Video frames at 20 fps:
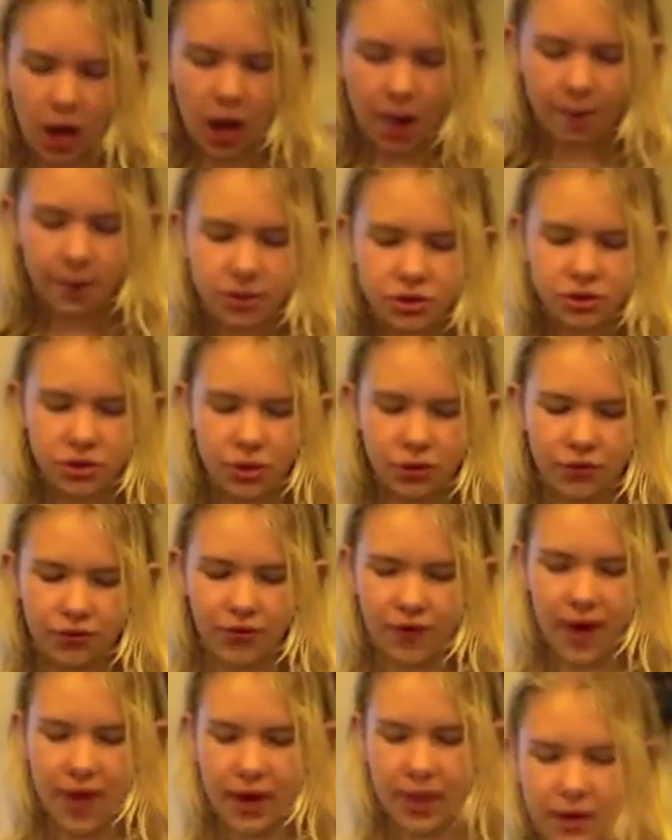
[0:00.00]
Copper
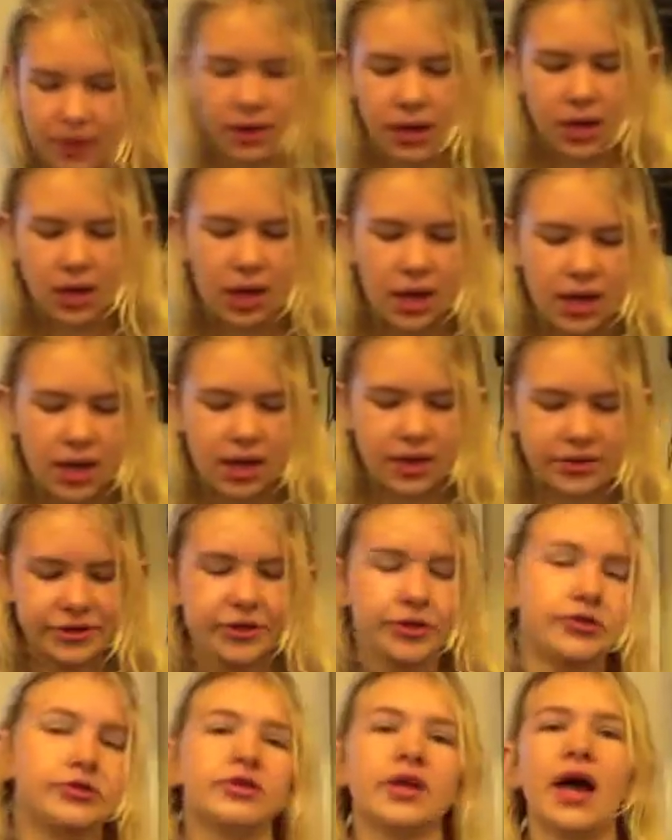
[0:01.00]
sulfate is
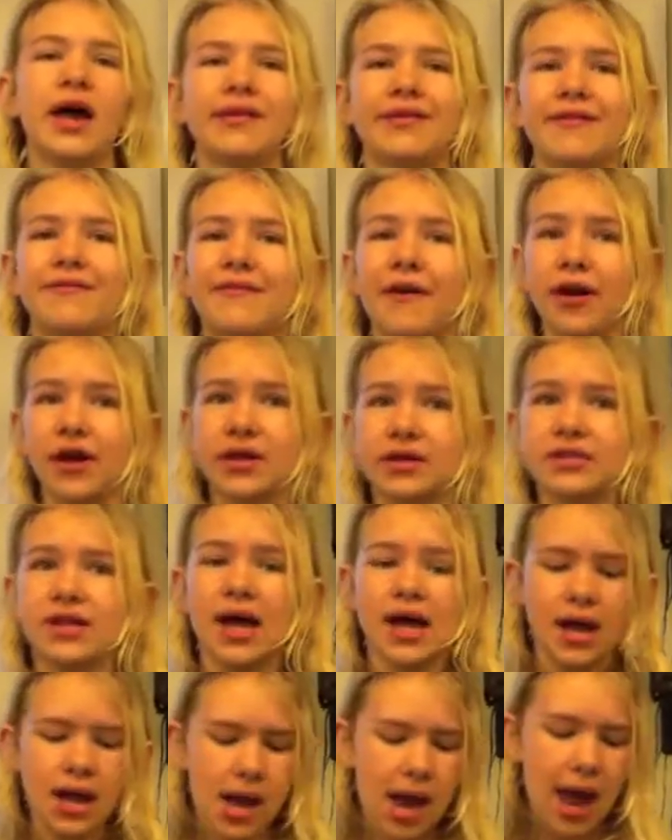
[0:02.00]
used as a
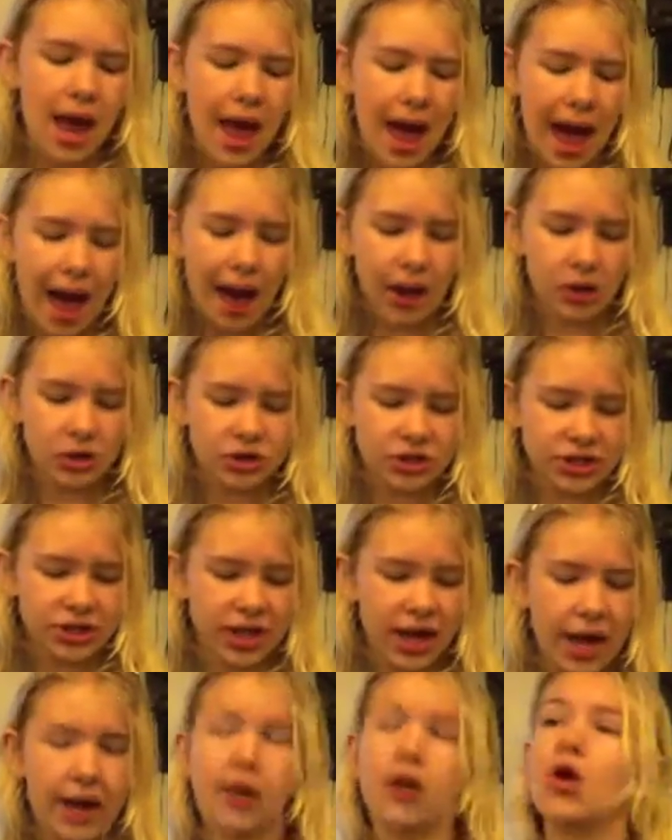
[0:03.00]
fungicide,
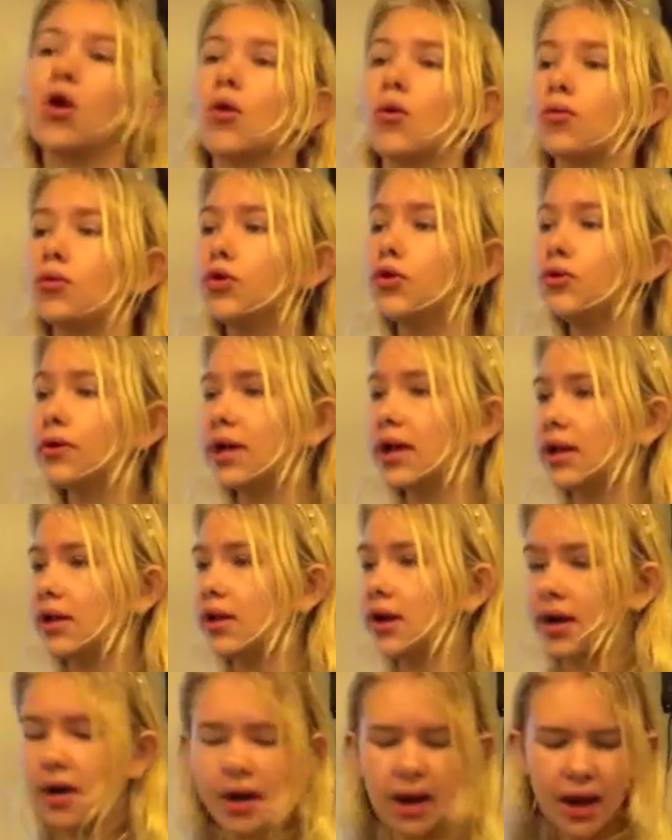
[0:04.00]
algicide, root
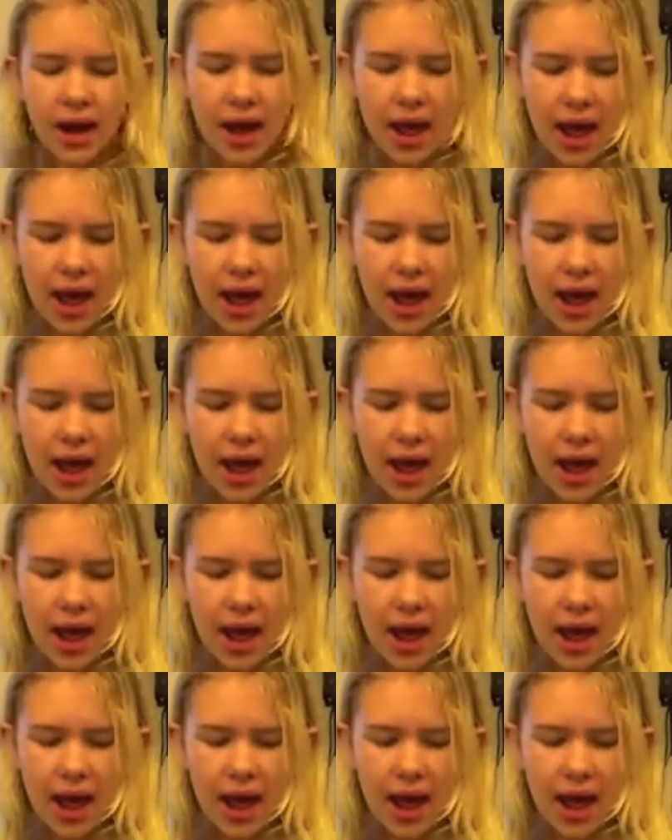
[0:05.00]
killer,